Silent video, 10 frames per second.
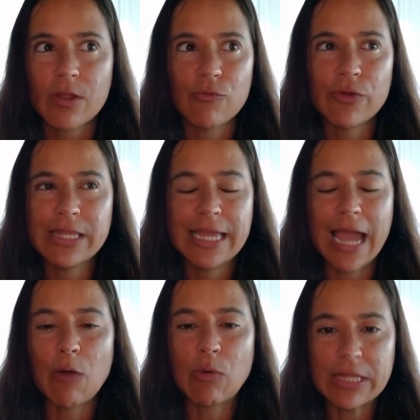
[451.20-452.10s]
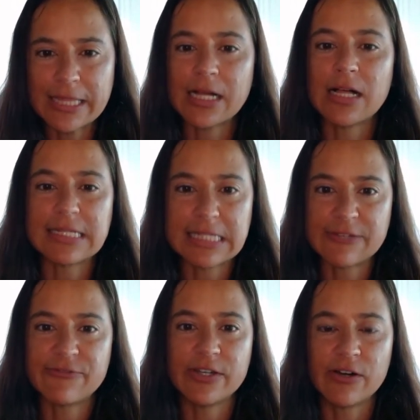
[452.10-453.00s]
really, I want the class to
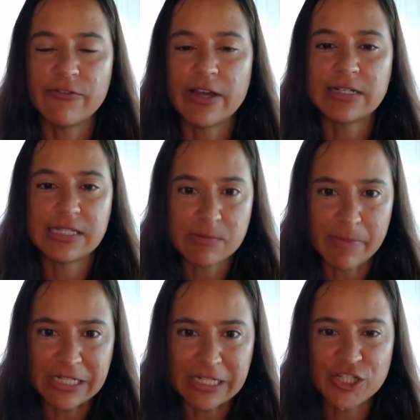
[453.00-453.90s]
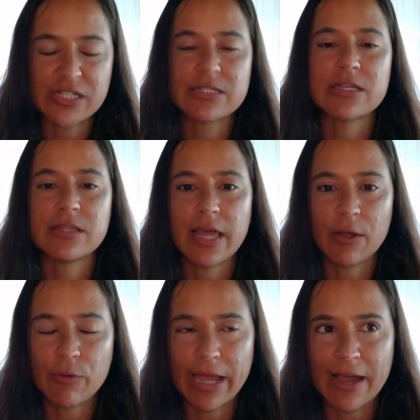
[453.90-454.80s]
feel very spacious and
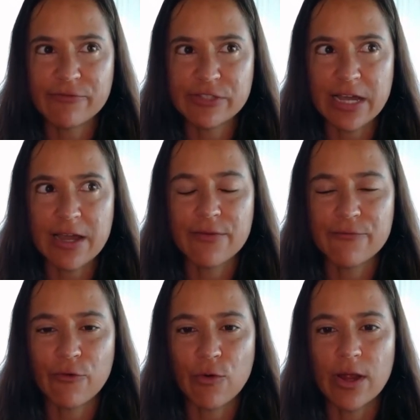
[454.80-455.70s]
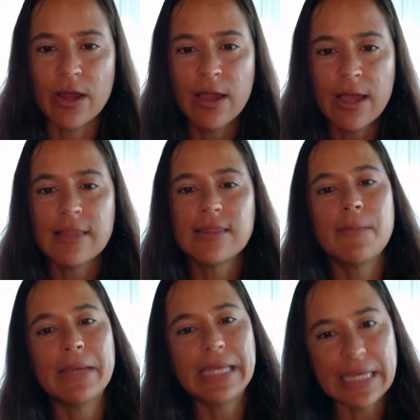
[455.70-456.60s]
like we have time for the
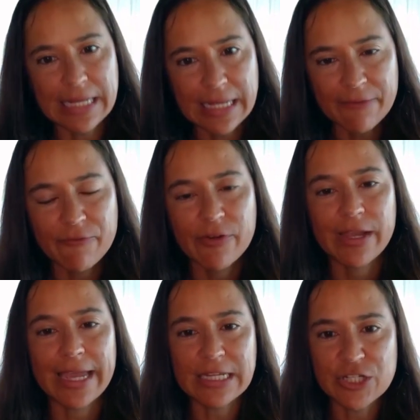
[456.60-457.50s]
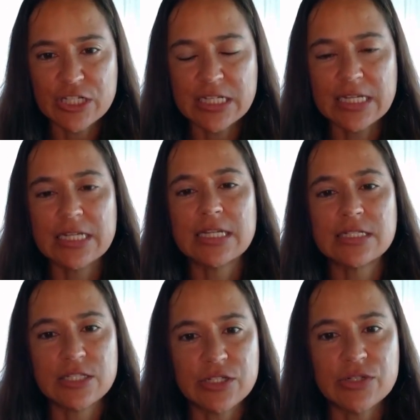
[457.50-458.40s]
beginning invocation
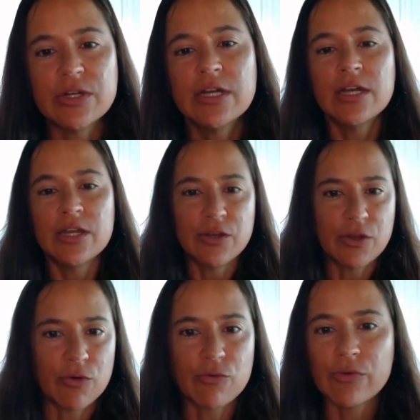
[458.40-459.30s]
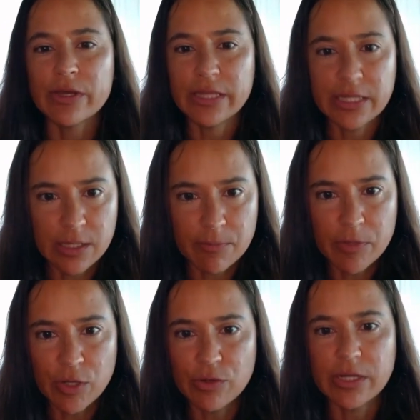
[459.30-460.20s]
and to, you know, really
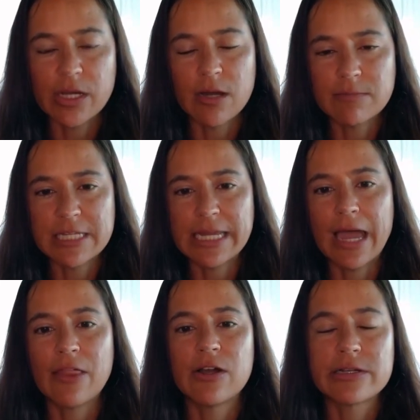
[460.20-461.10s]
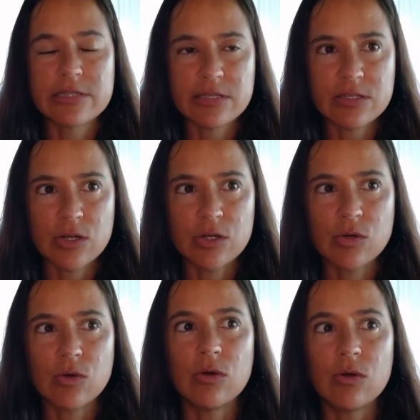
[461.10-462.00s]
commune and come together as a
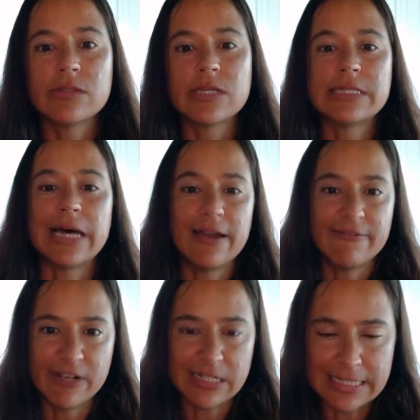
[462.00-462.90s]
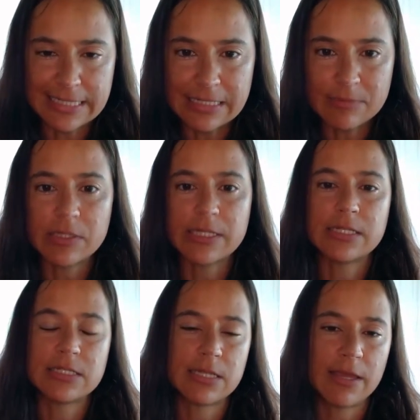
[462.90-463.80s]
circle to dive very deeply
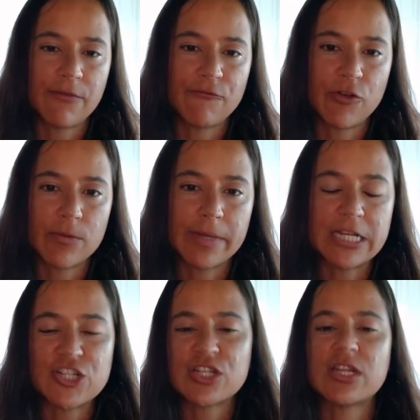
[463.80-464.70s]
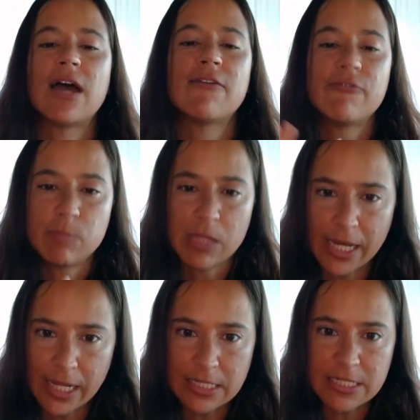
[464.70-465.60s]
into the information, have
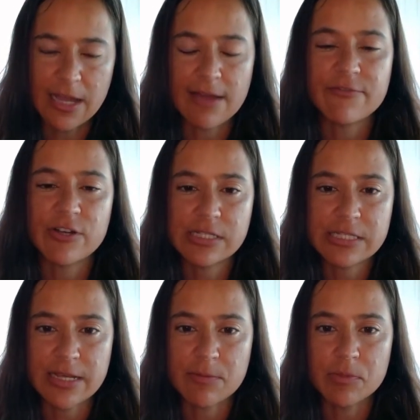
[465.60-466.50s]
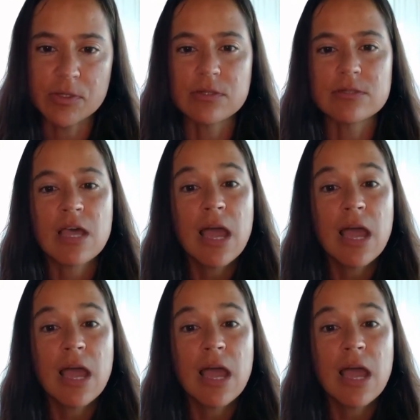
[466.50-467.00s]
plenty of time for examples,